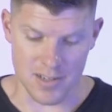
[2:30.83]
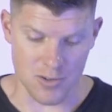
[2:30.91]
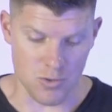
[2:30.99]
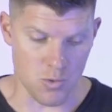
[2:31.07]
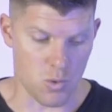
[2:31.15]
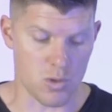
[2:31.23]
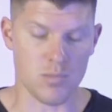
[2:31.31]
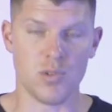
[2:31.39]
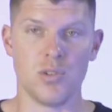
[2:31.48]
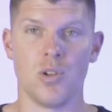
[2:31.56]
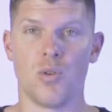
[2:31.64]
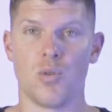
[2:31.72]
a
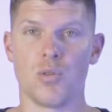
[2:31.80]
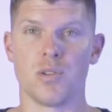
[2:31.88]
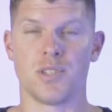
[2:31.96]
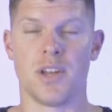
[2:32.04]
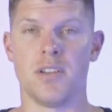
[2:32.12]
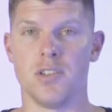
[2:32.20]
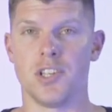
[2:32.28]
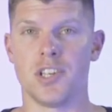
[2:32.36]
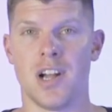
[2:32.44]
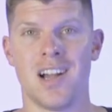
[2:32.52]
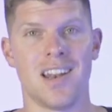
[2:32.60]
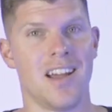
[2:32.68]
normal horizontal
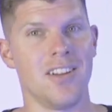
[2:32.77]
shot,